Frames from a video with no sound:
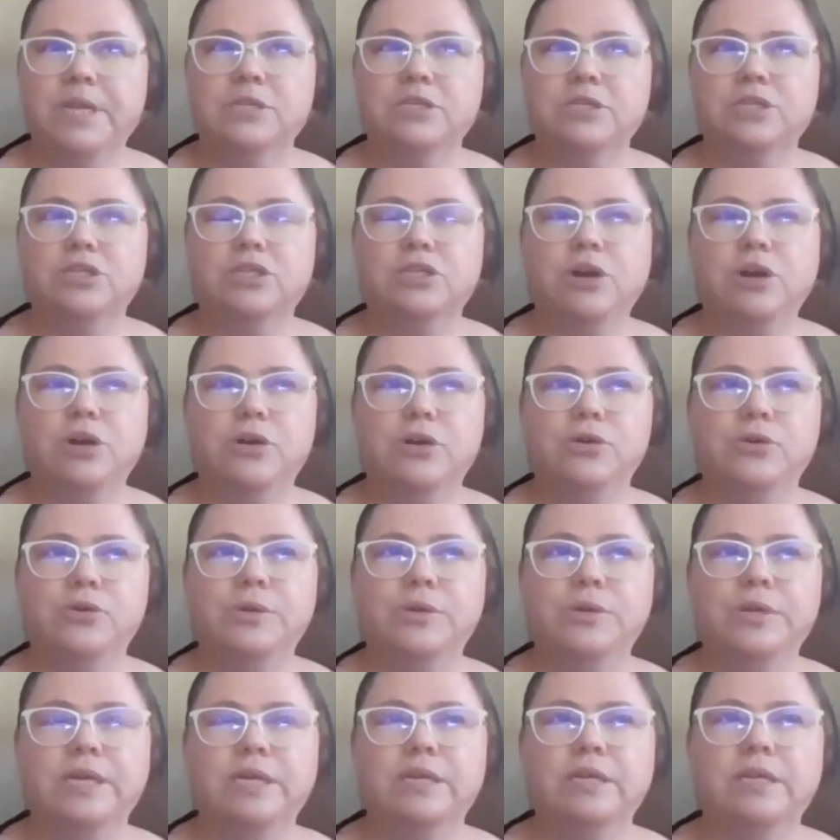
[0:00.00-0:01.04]
So
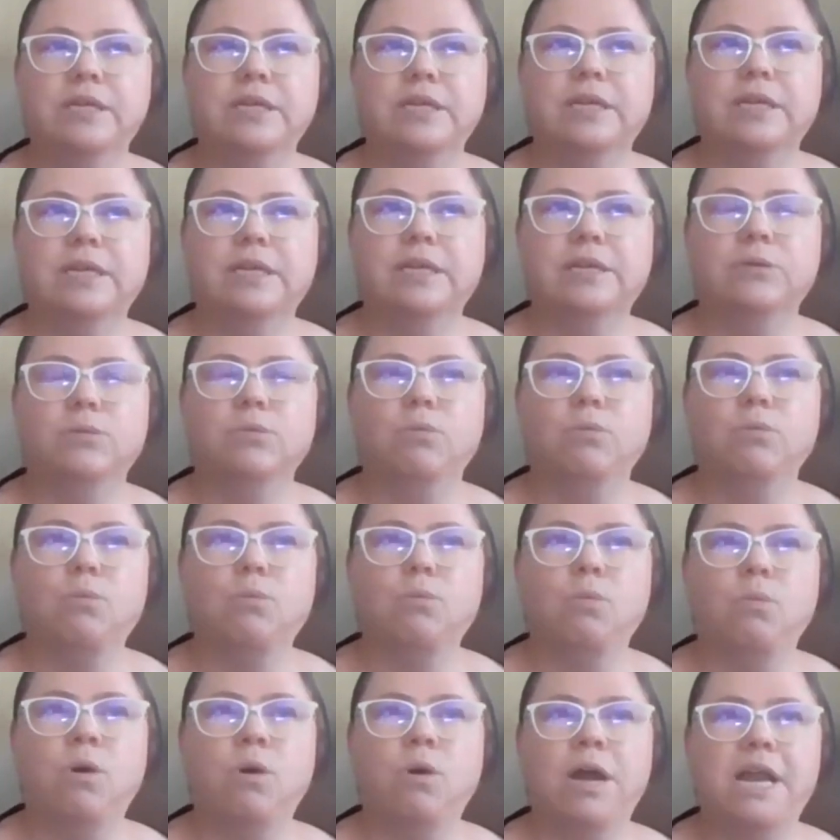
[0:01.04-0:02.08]

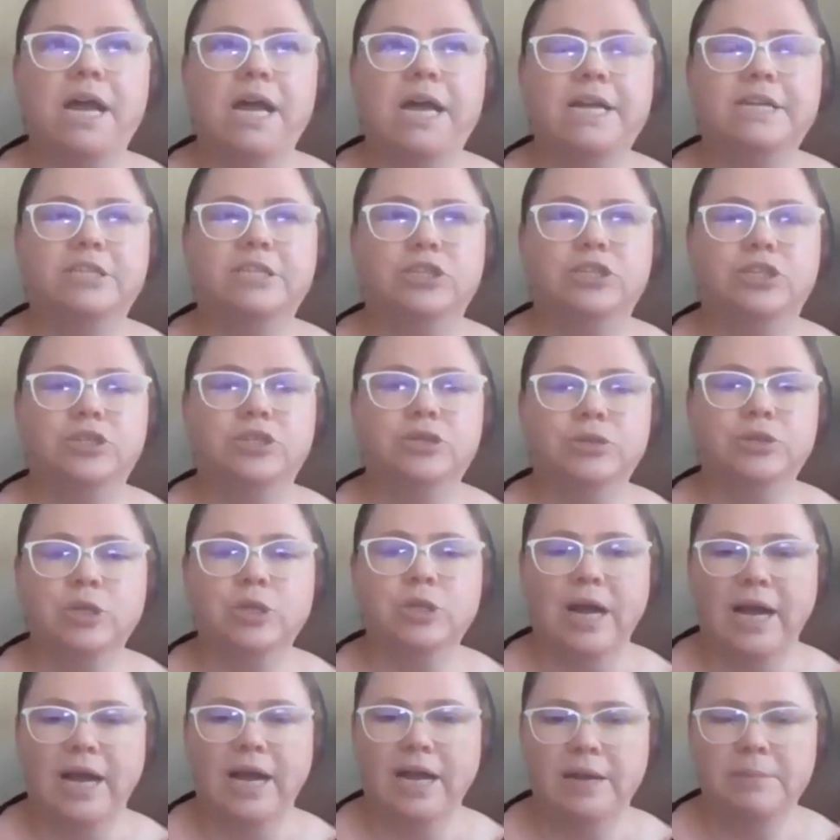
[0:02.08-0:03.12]
what I do, so
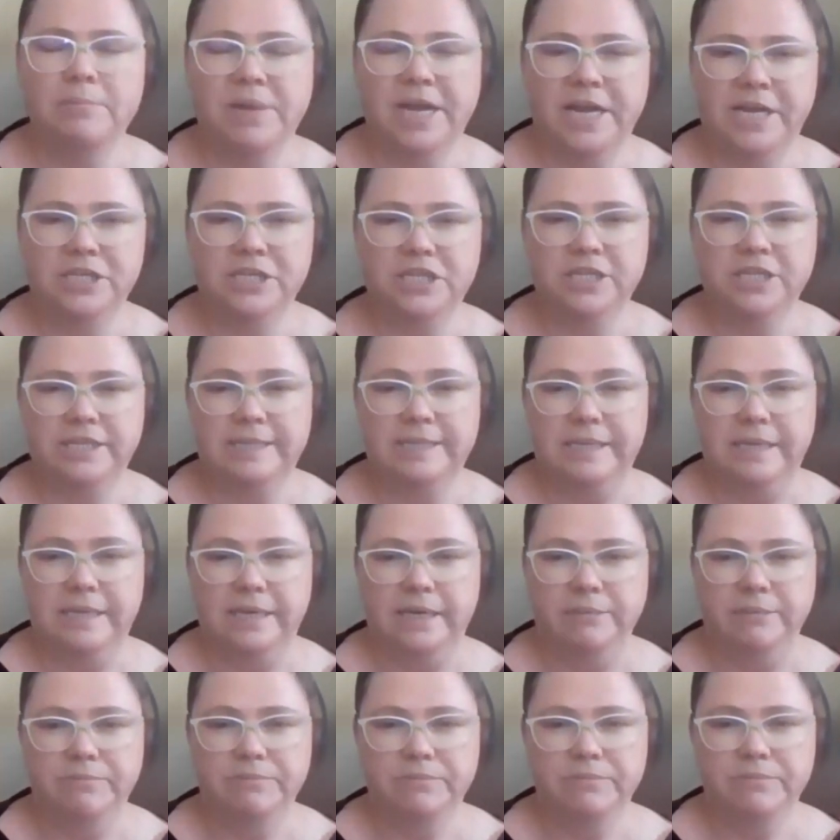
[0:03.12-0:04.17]
I manage a
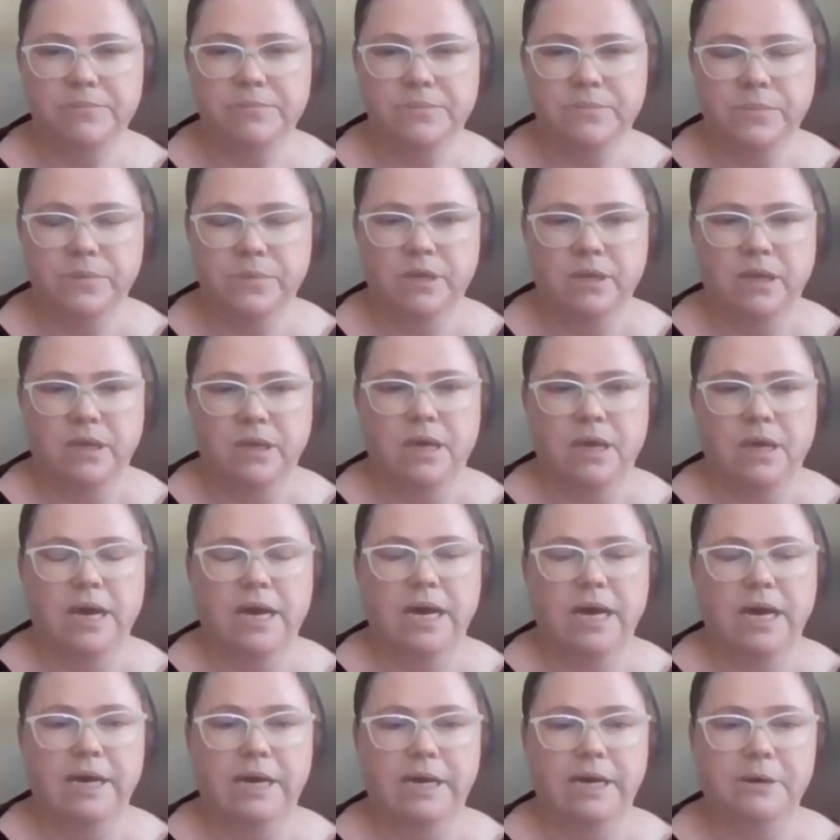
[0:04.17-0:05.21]
team.
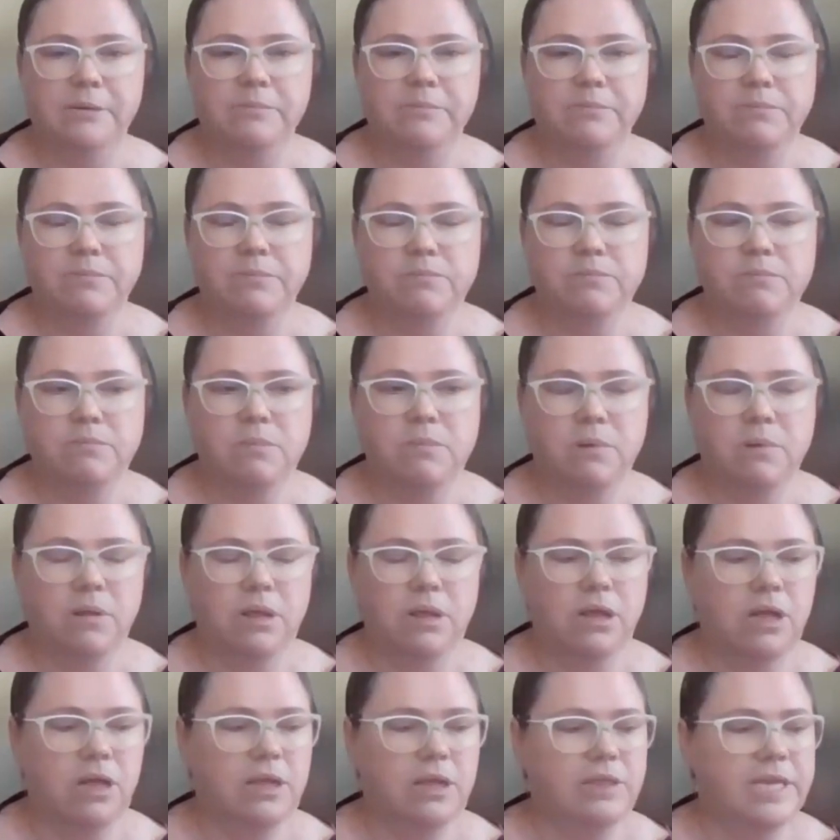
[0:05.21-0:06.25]

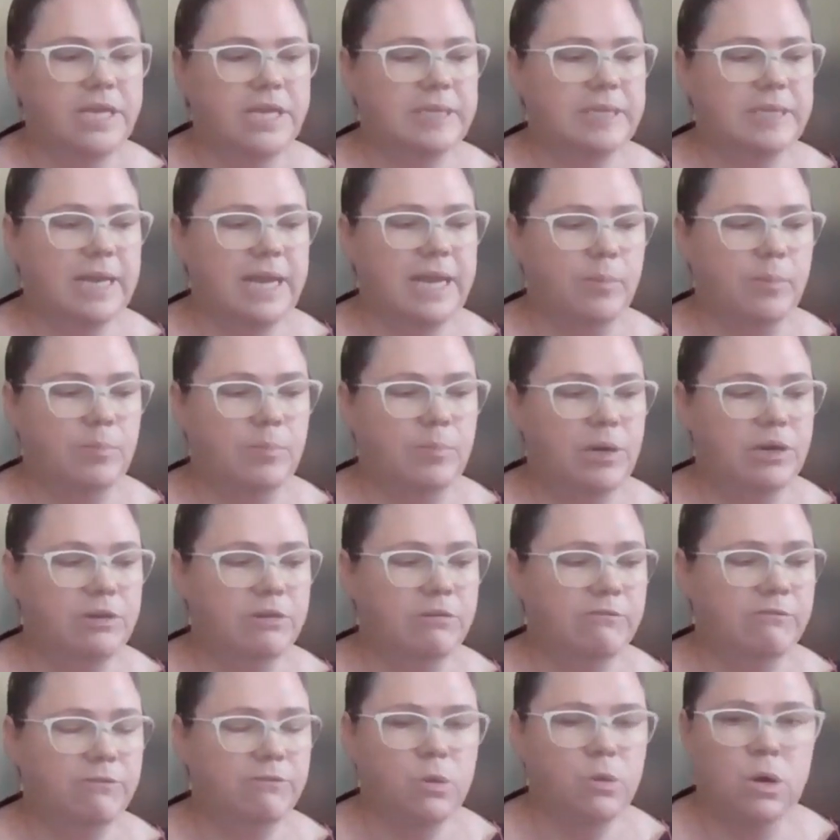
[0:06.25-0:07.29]
There's a couple
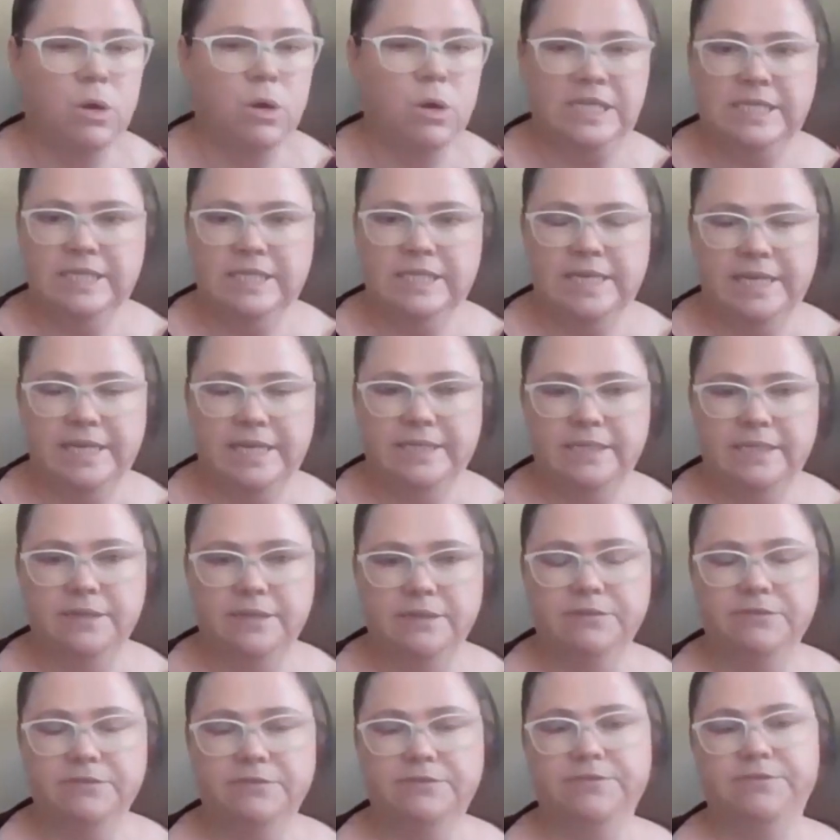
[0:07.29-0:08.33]
of
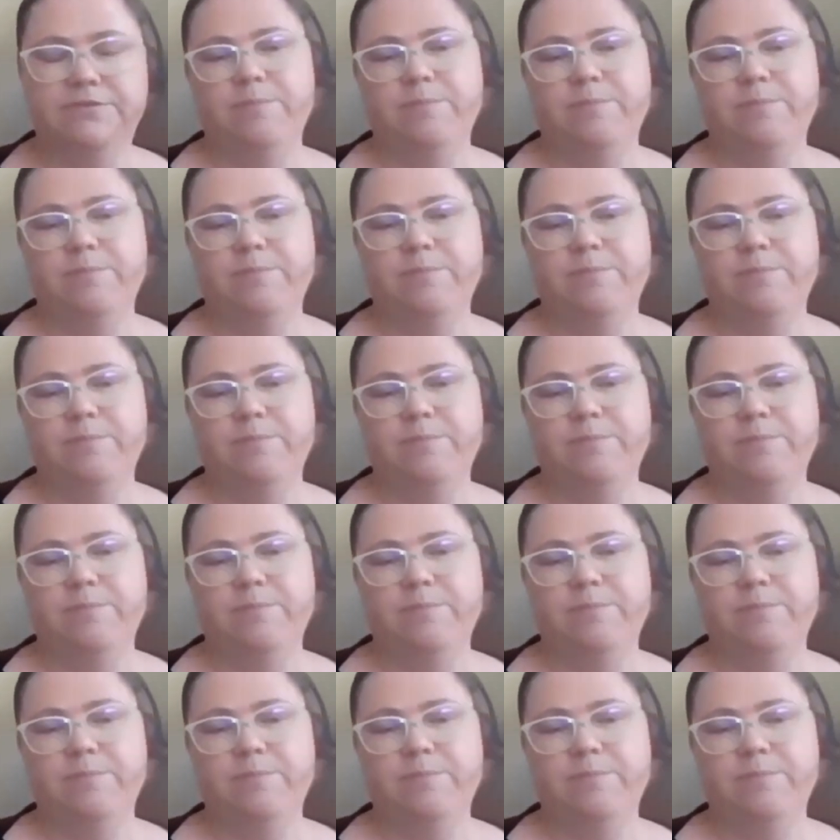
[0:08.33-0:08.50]
quantitative